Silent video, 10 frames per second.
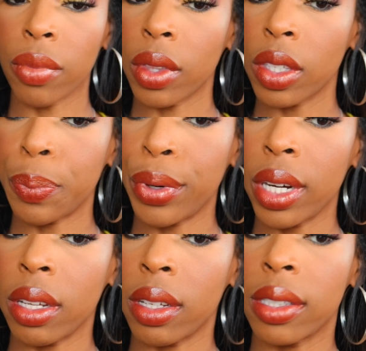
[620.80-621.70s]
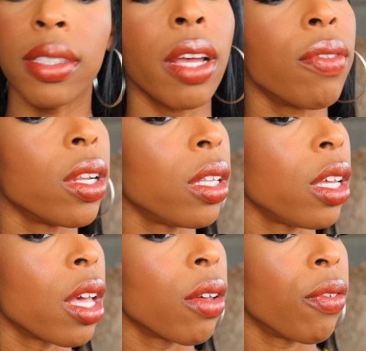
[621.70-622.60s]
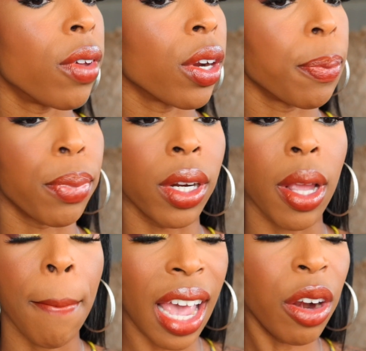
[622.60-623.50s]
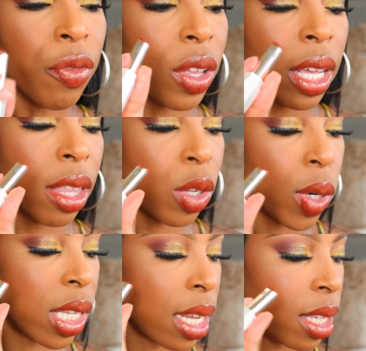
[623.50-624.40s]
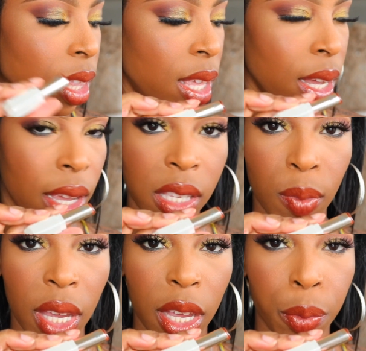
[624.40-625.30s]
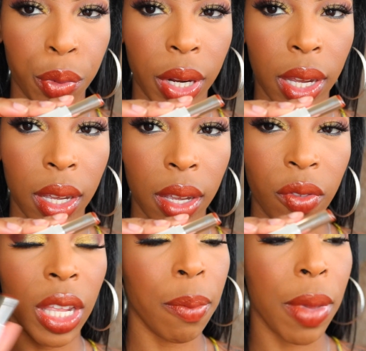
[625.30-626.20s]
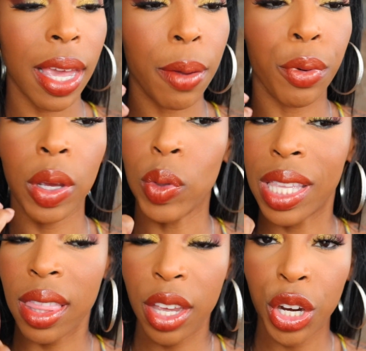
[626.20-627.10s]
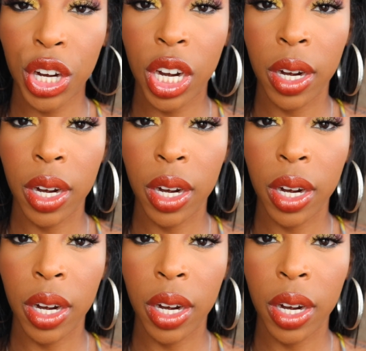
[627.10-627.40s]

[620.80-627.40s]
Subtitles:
It's pretty. It's definitely very pretty. I don't feel like this one is as thick as Make Out Break. I feel like Make Out Break was thicker.